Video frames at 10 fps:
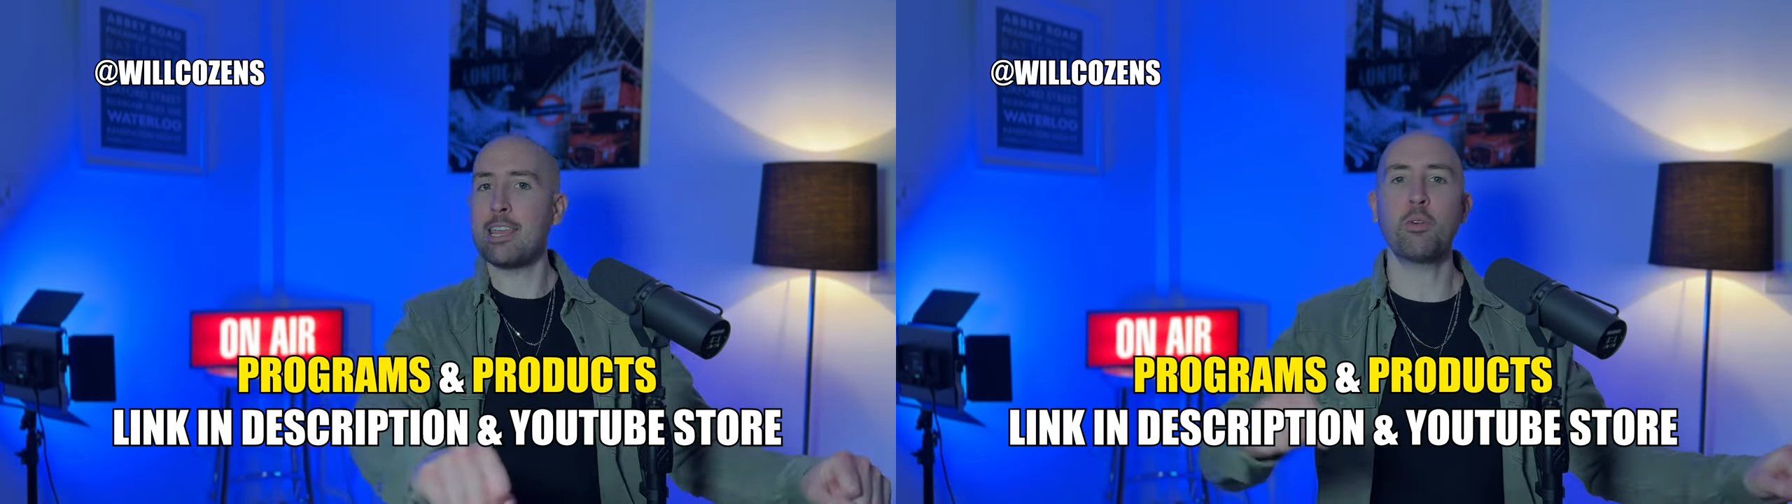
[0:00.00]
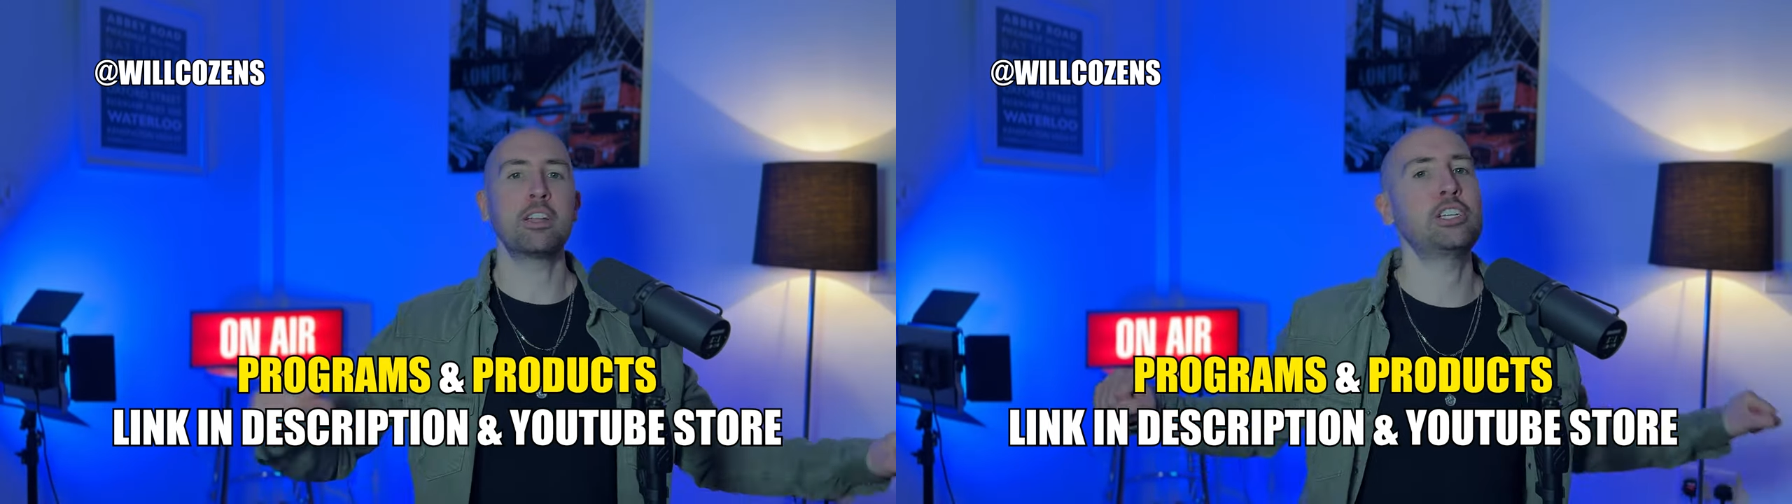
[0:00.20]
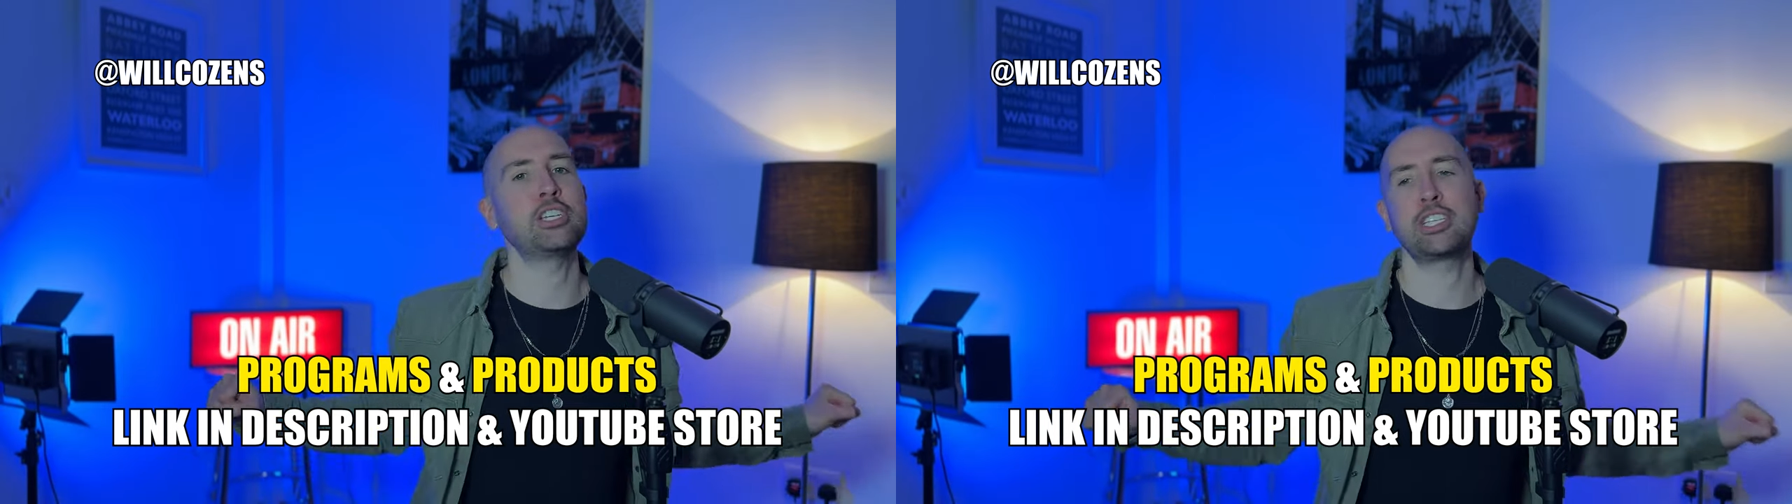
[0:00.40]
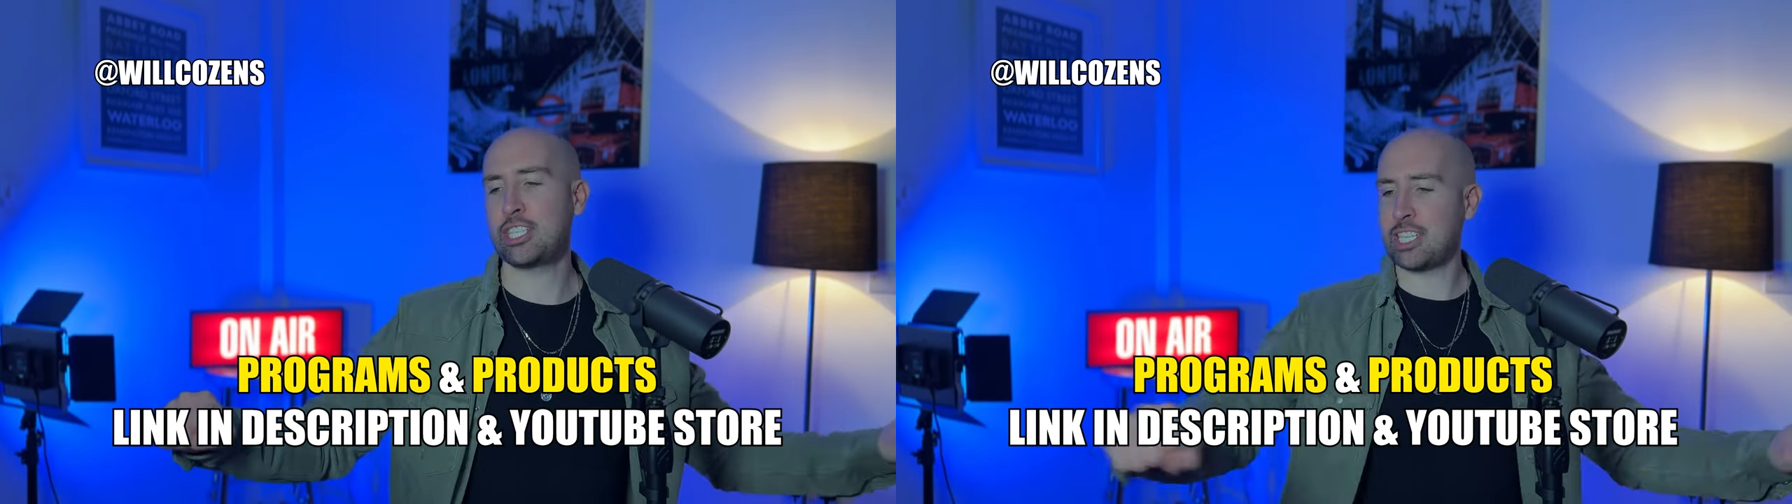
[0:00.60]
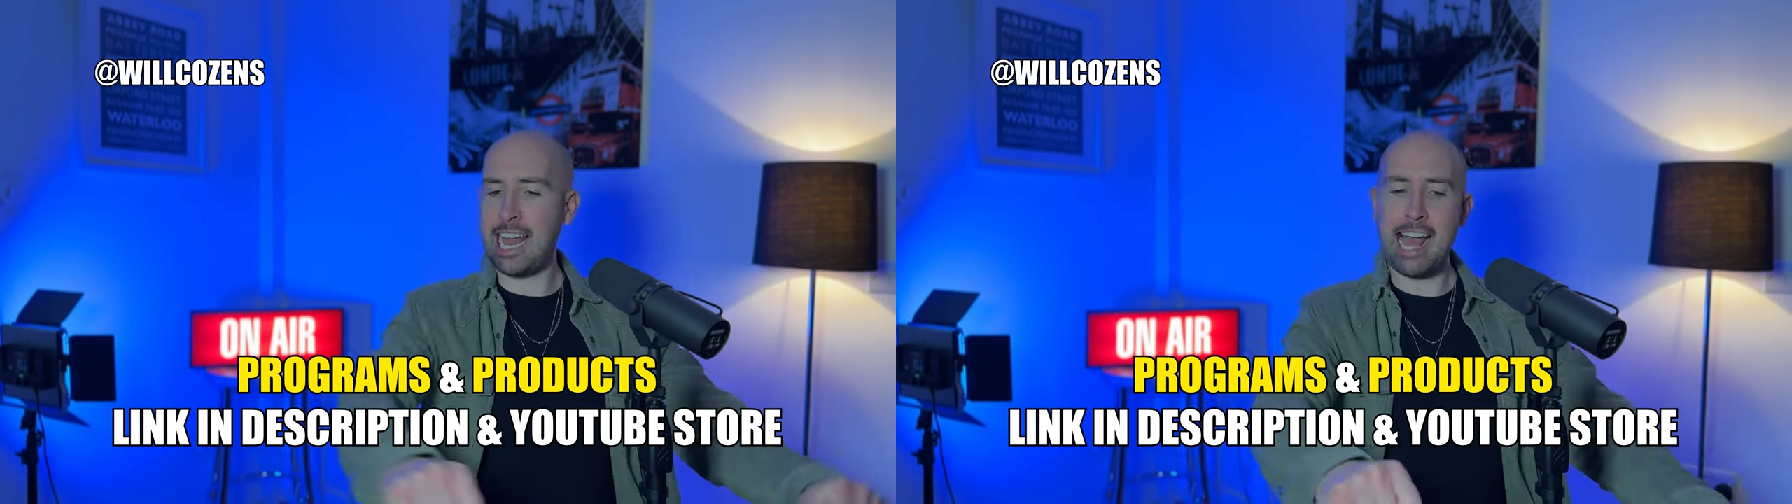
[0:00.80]
you want to
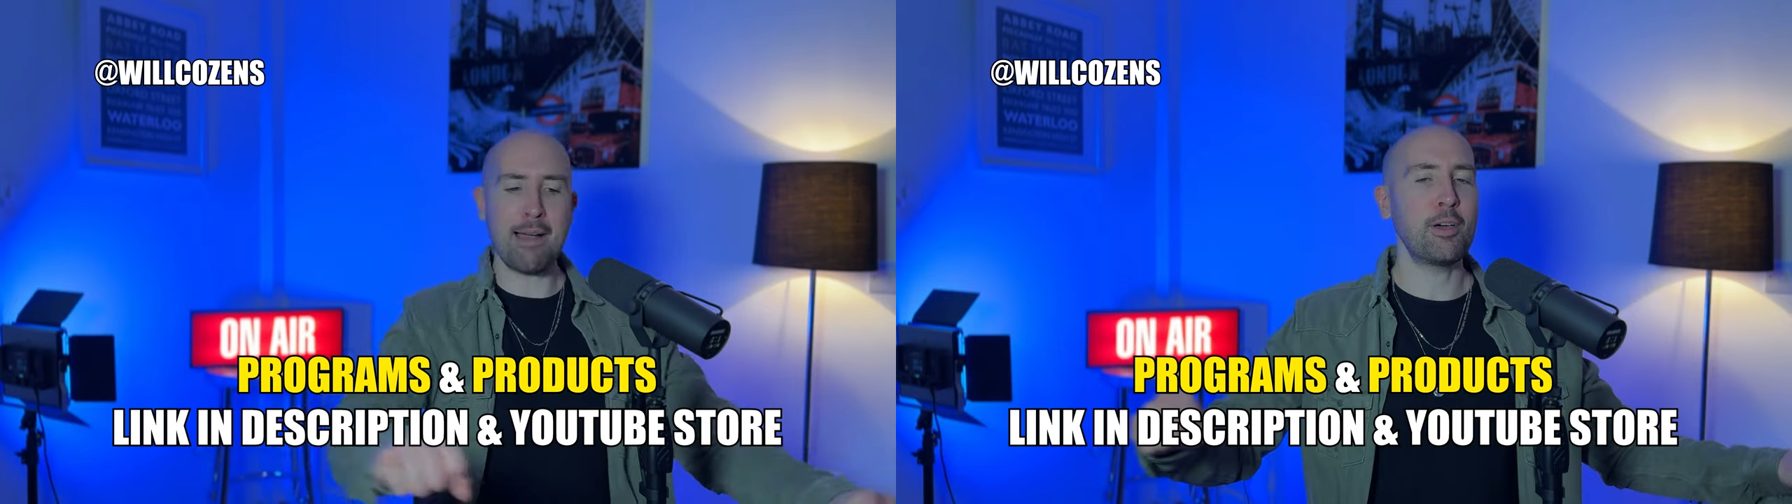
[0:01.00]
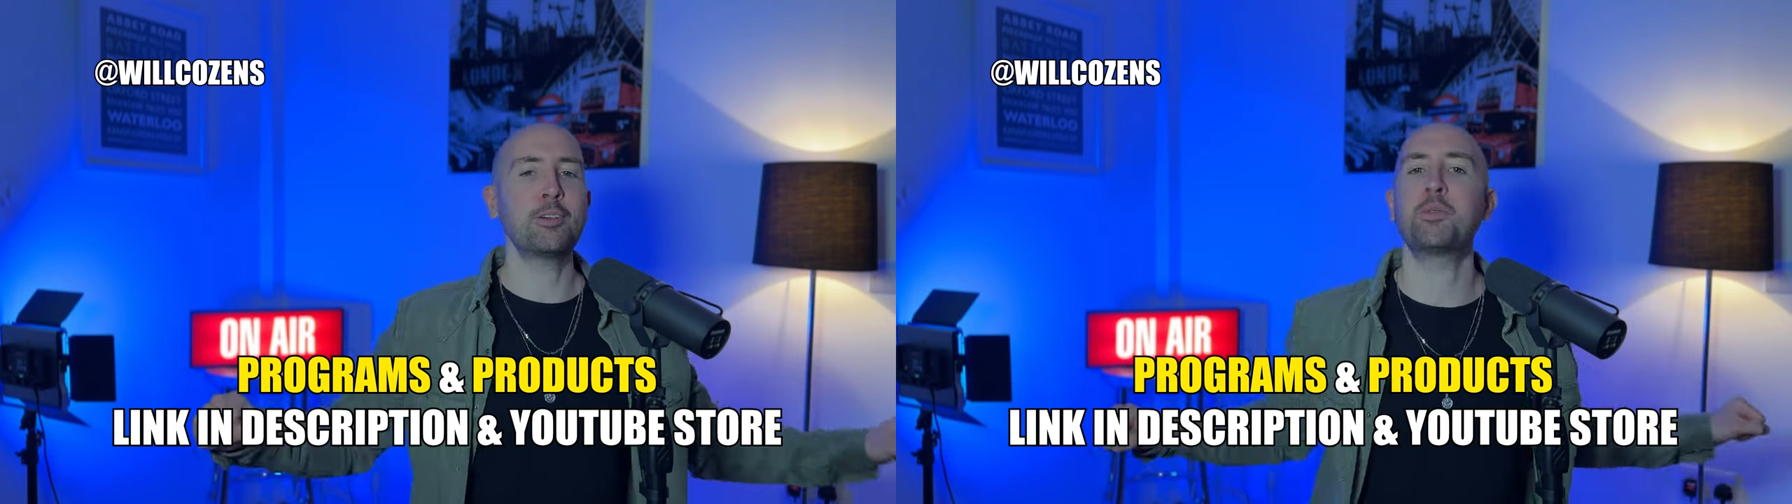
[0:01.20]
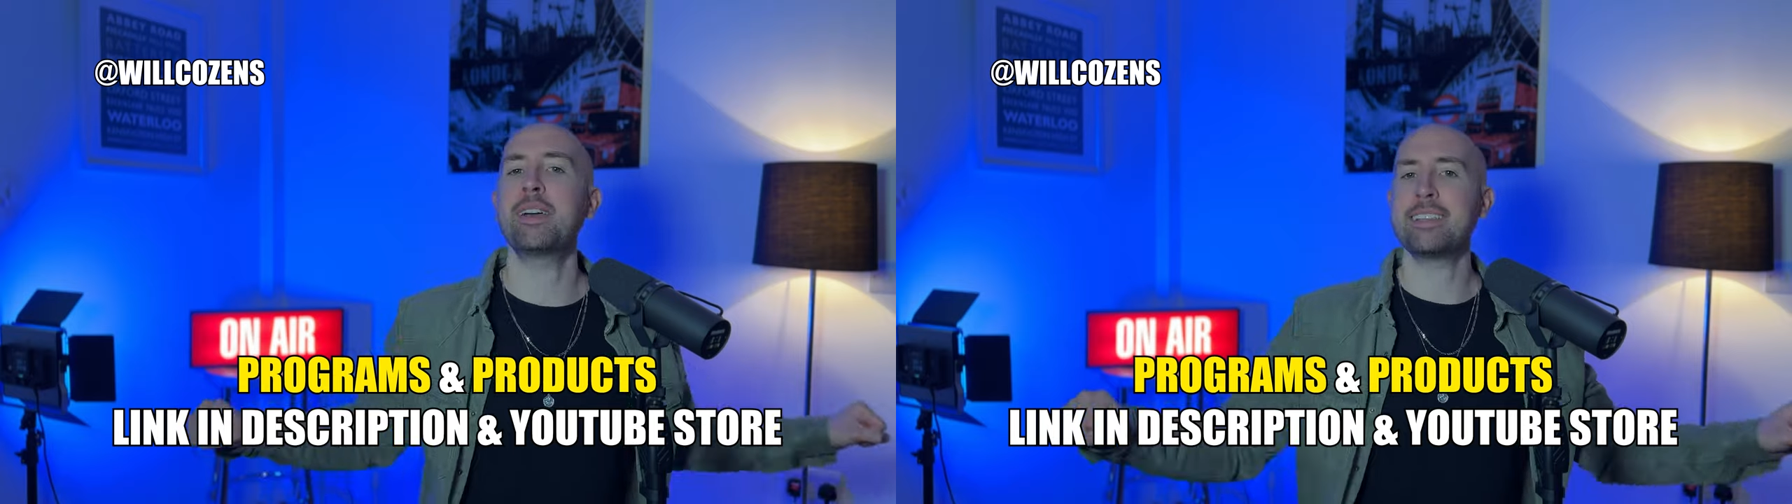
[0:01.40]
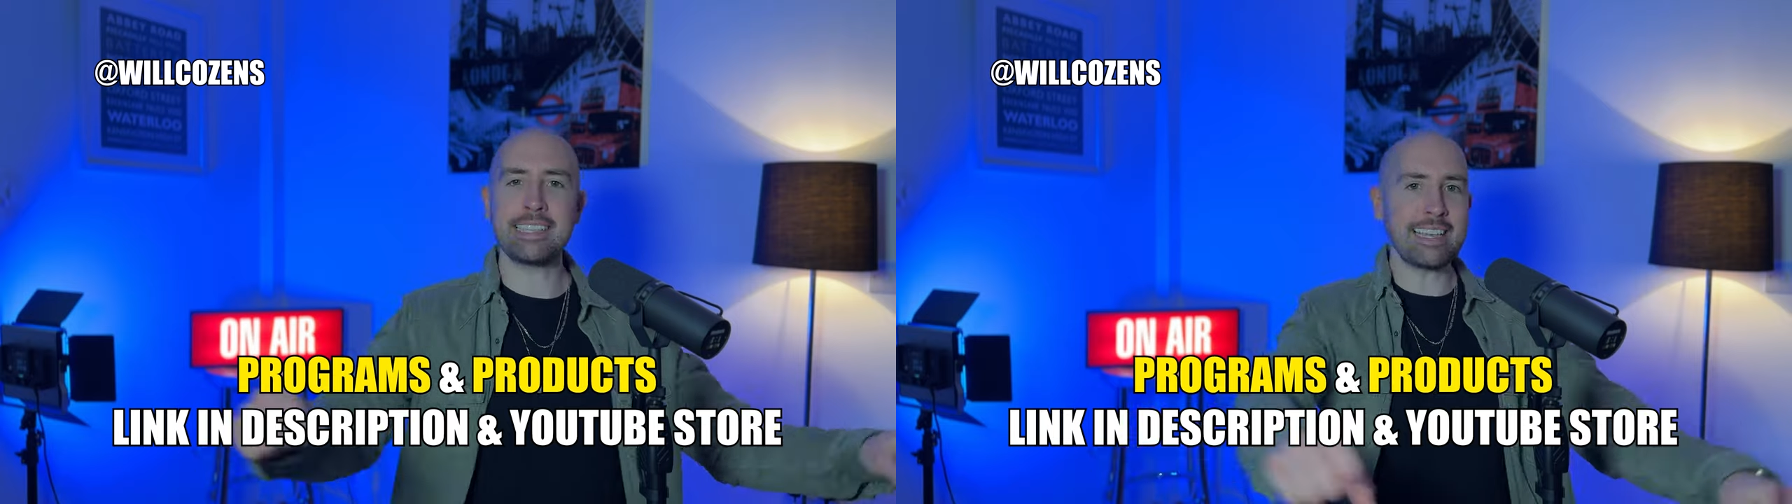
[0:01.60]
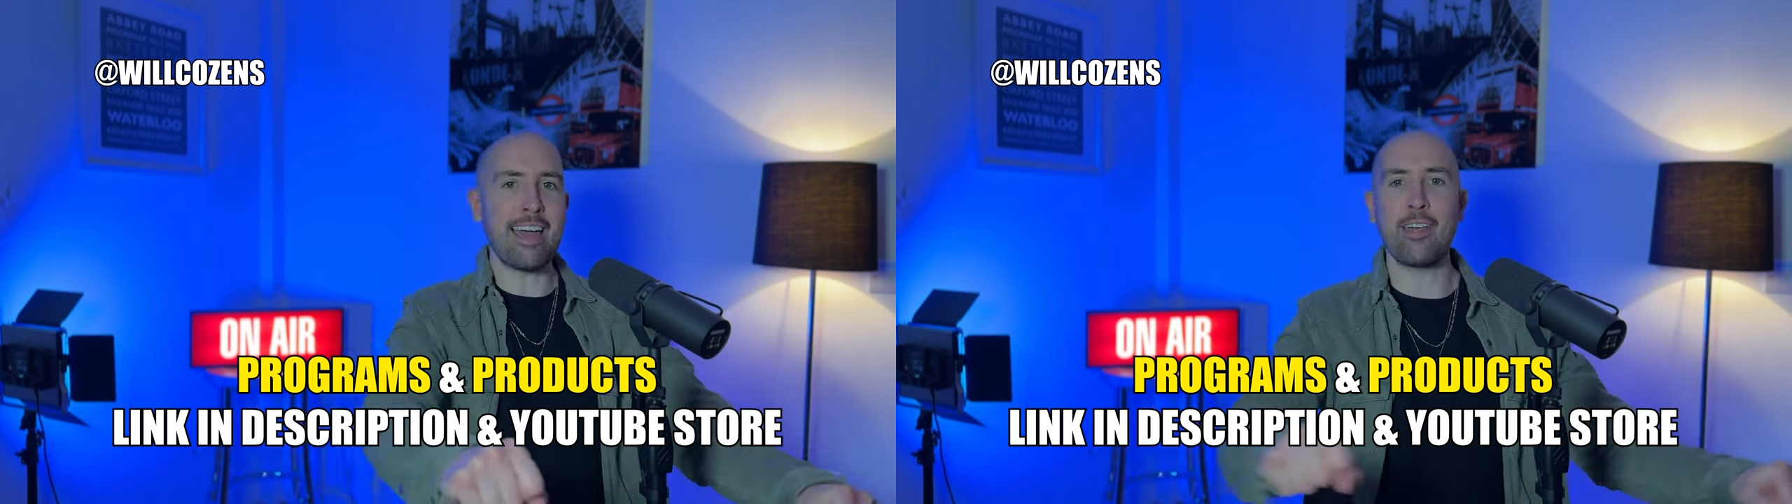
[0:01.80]
just slam those weights
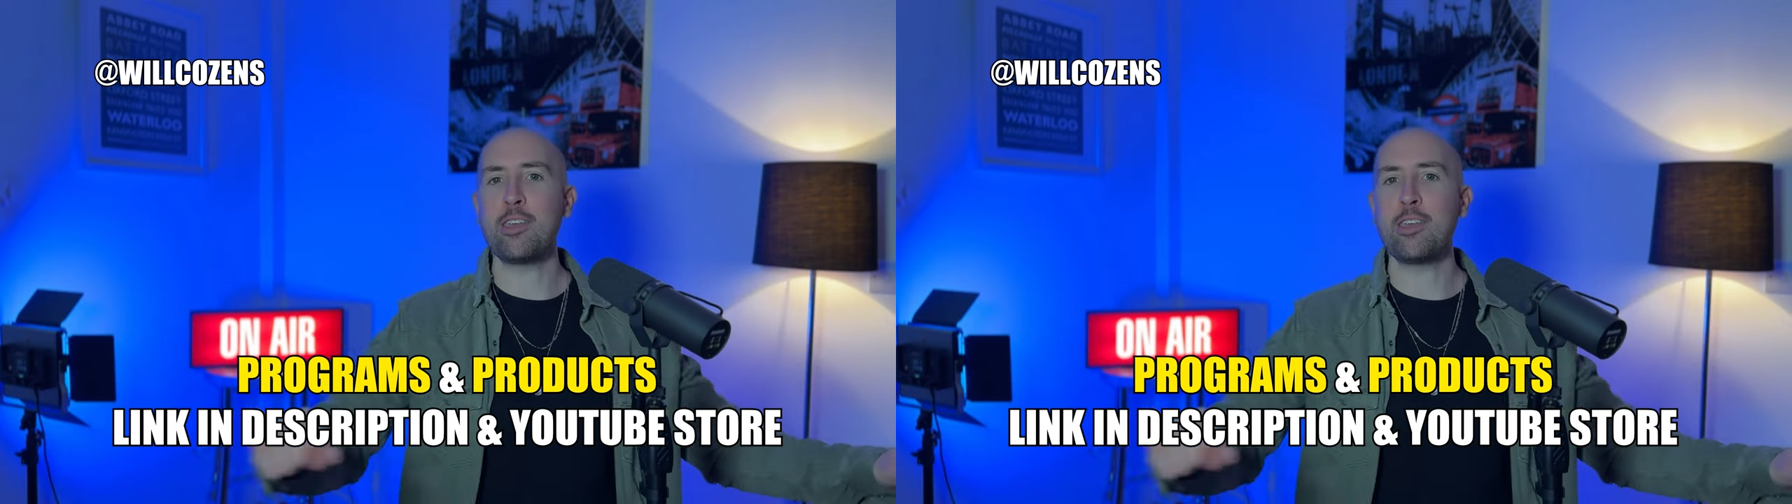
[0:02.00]
together.